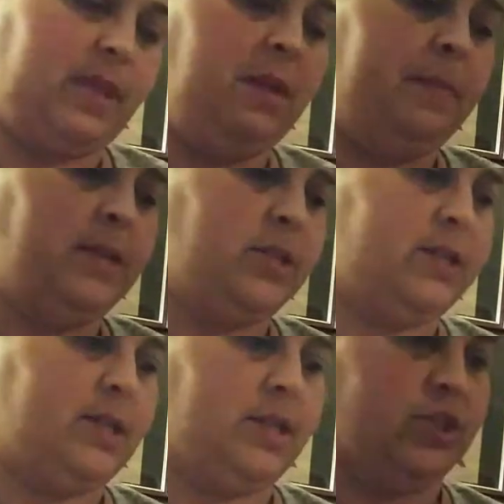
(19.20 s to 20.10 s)
that basically
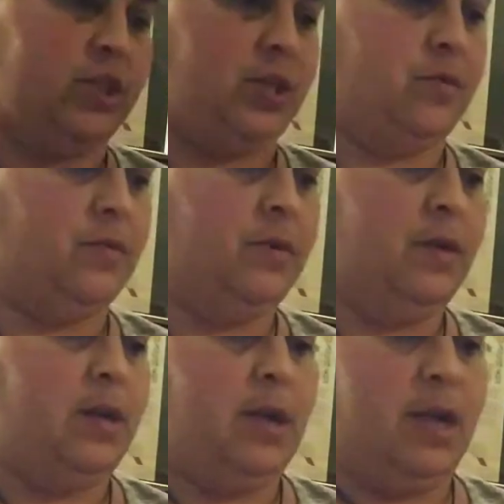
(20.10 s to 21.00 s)
tells you
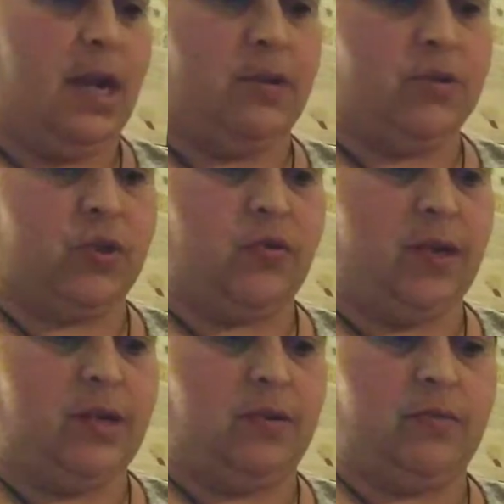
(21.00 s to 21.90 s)
how to
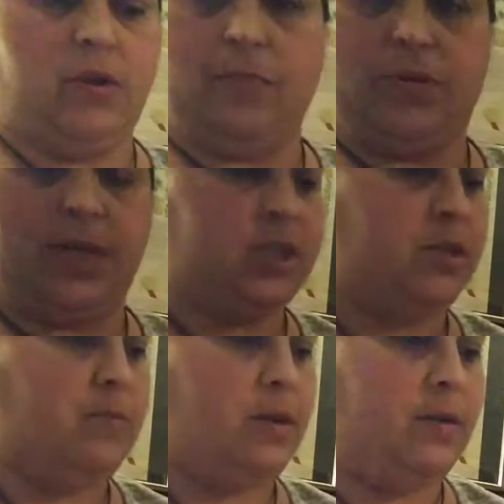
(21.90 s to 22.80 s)
create your own home
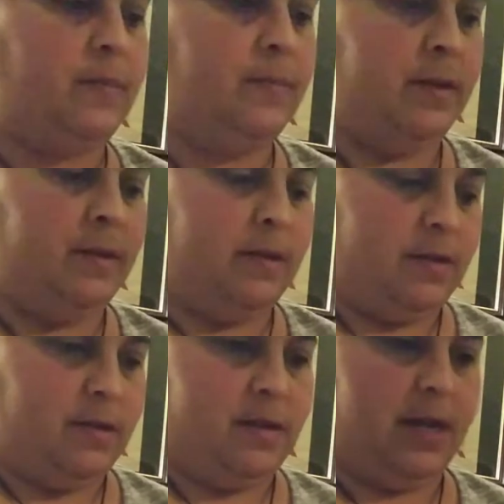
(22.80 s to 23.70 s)
protection ball.
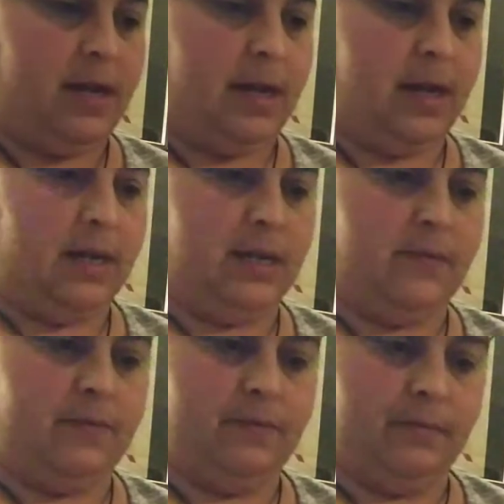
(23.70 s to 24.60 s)
And
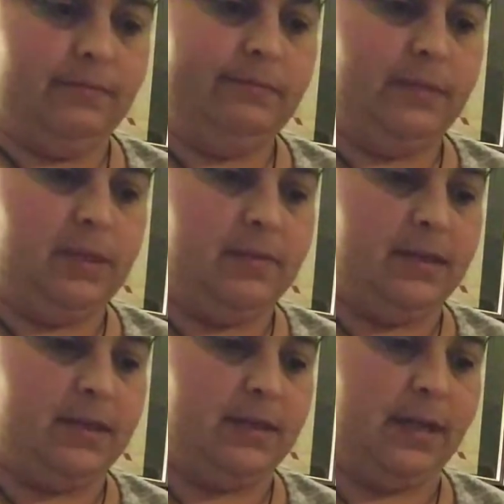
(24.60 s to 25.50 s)
let
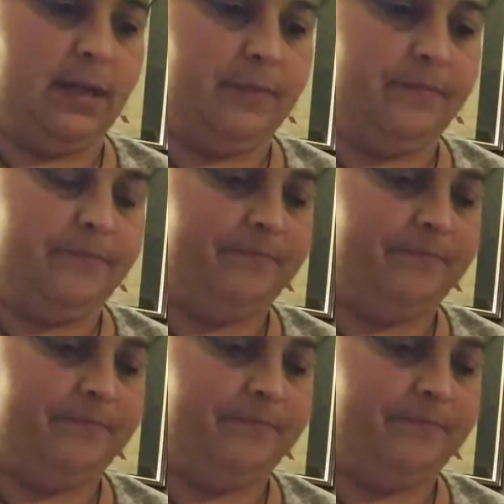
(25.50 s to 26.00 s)
me see,